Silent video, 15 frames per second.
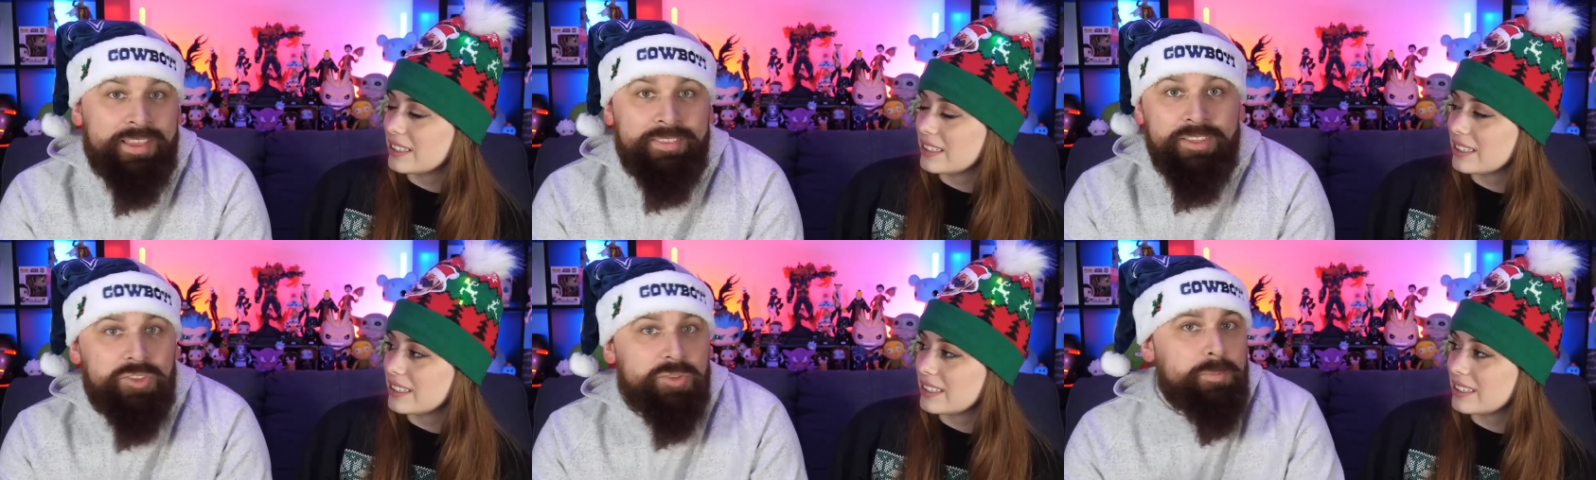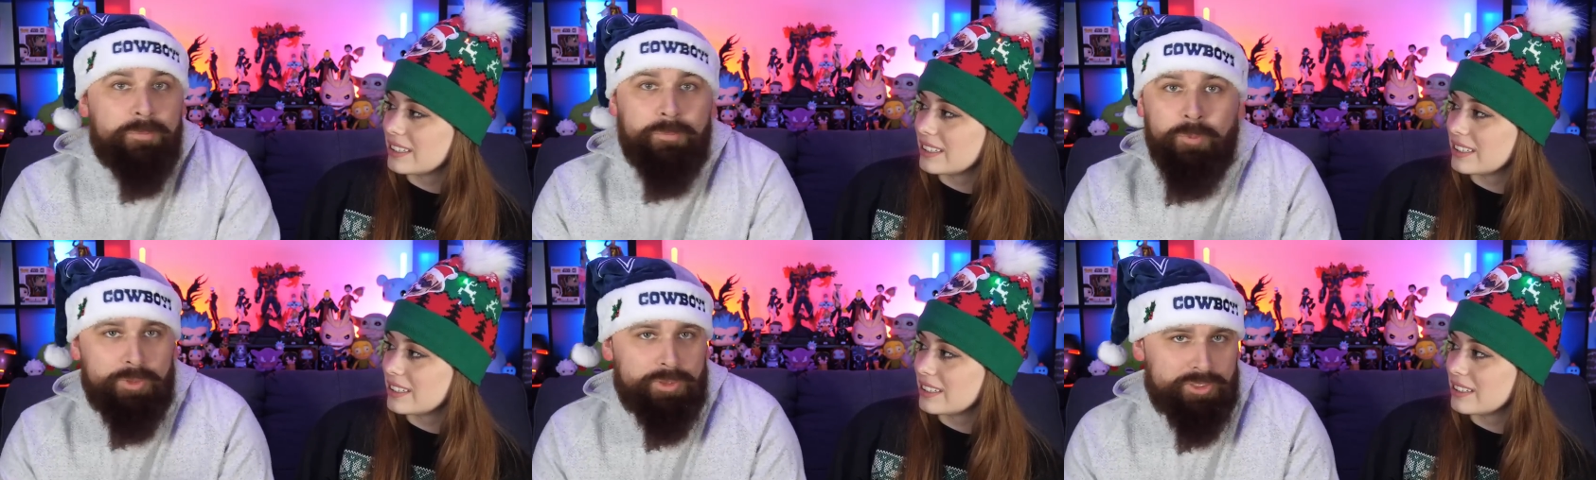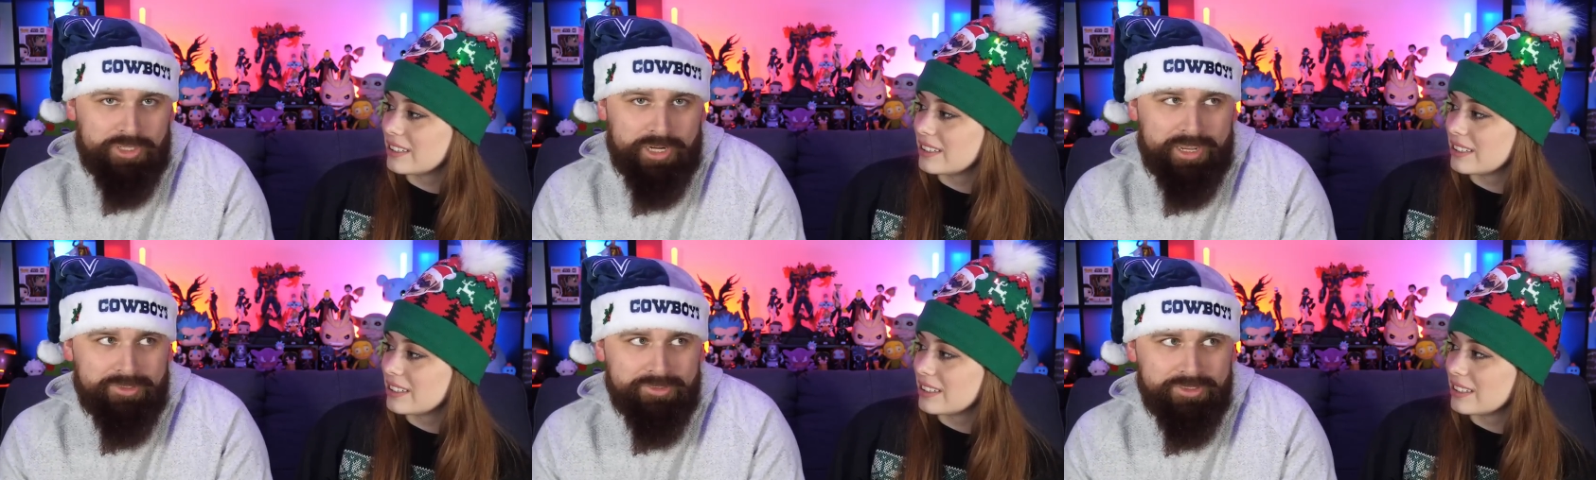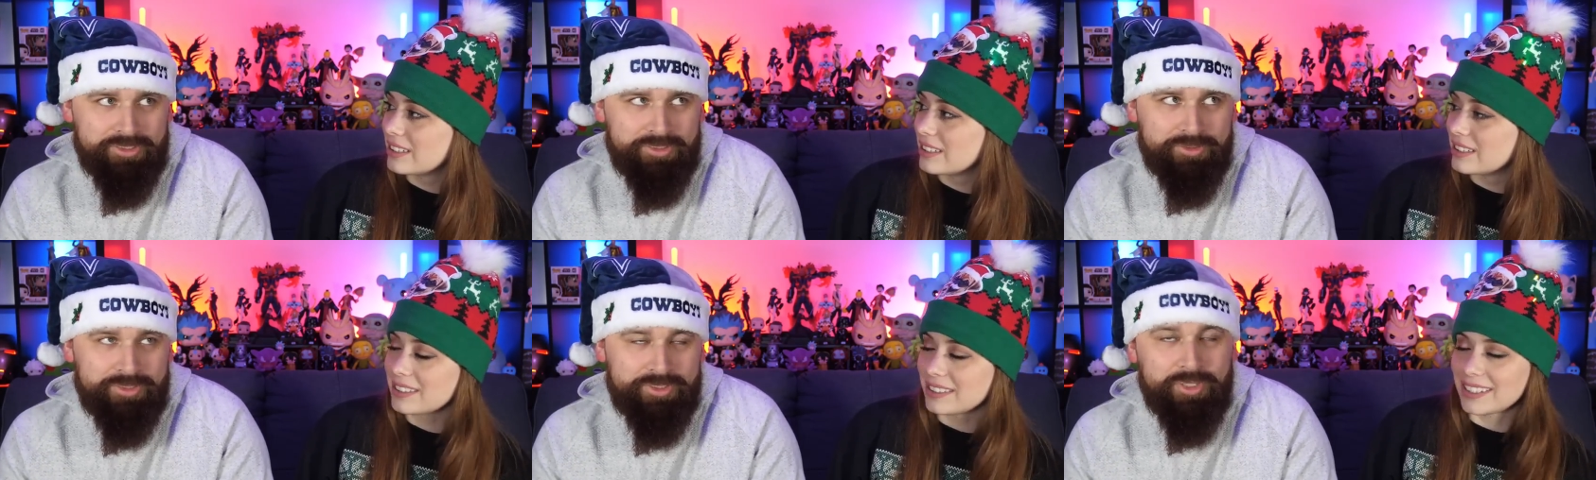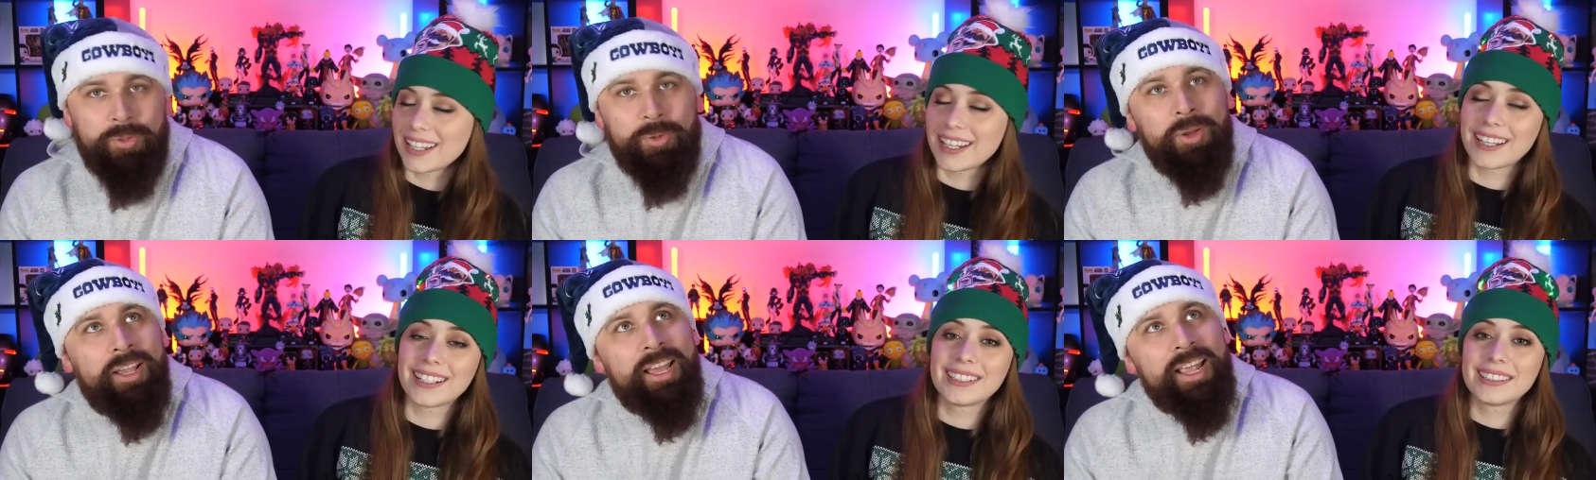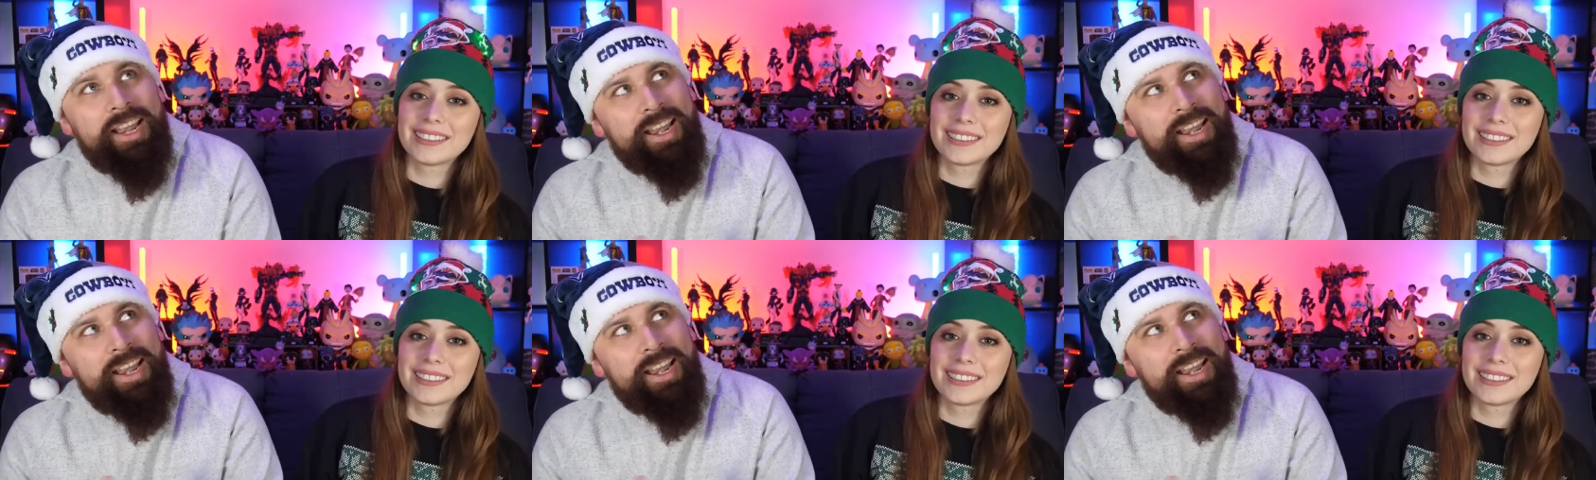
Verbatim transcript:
Speaker 1: and this was before the channel too. So yeah.